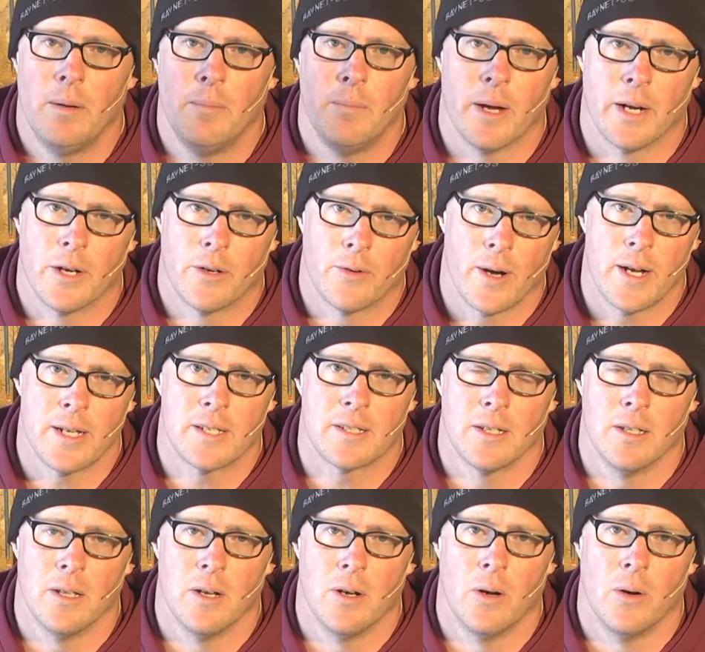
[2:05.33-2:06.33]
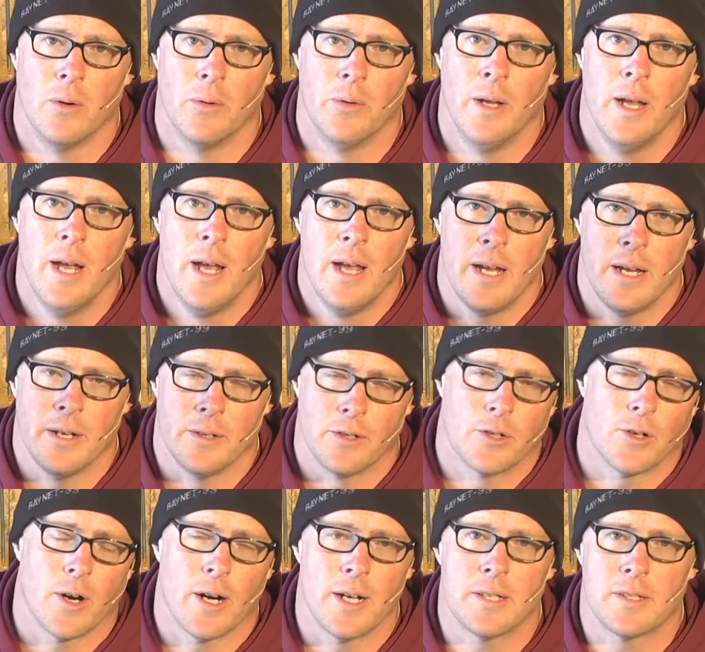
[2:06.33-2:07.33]
by grace alone, in
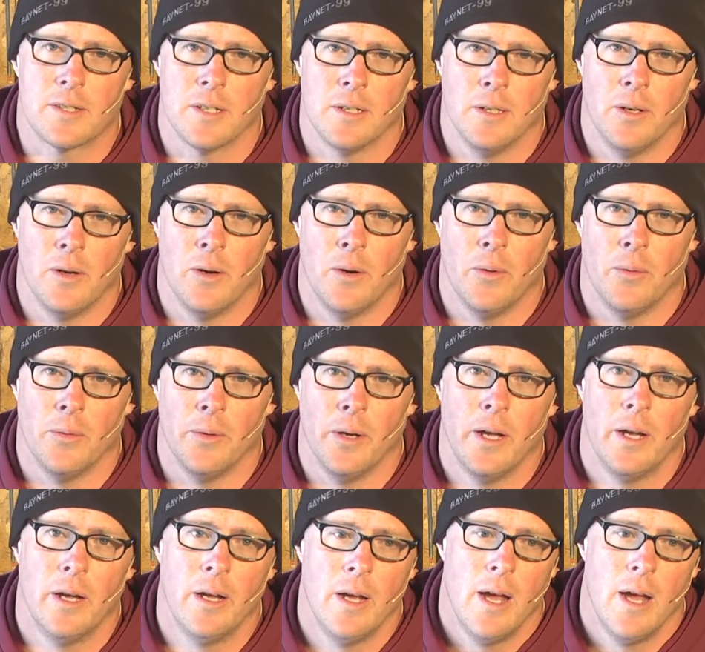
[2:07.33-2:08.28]
Christ alone,